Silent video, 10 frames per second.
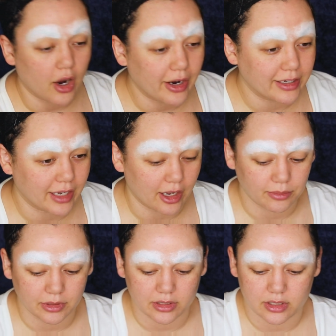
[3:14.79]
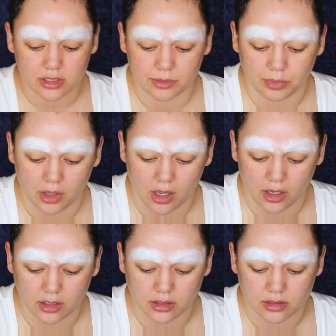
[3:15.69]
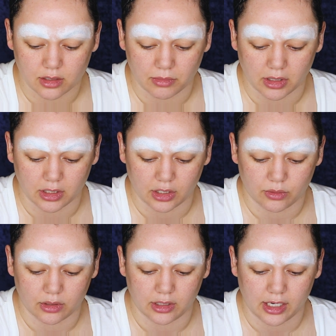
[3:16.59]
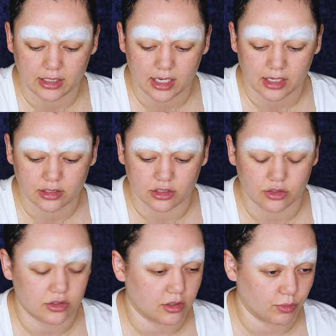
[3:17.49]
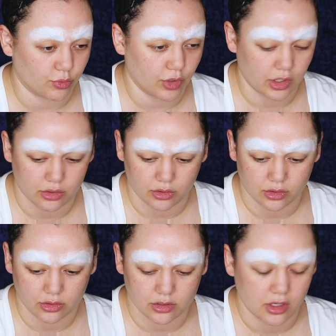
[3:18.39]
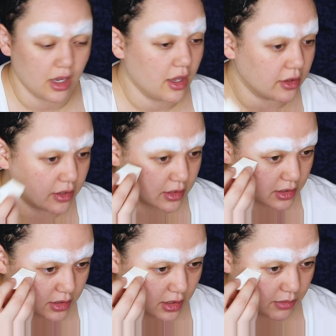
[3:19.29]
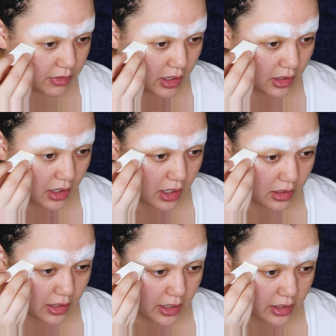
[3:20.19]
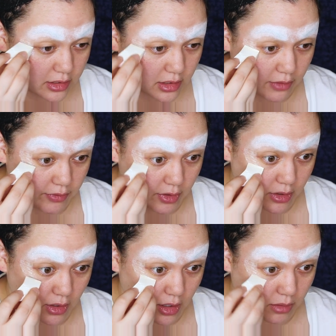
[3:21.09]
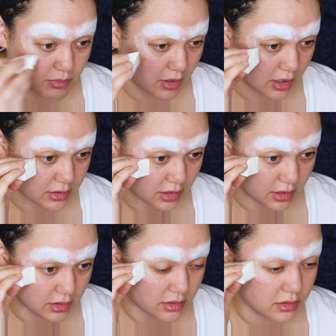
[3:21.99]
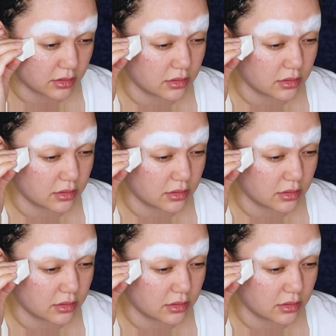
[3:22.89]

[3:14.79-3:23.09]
All right, now I'm gonna stipple on some liquid latex to do some wrinkles. This is gonna be a lot of layers and a very long process.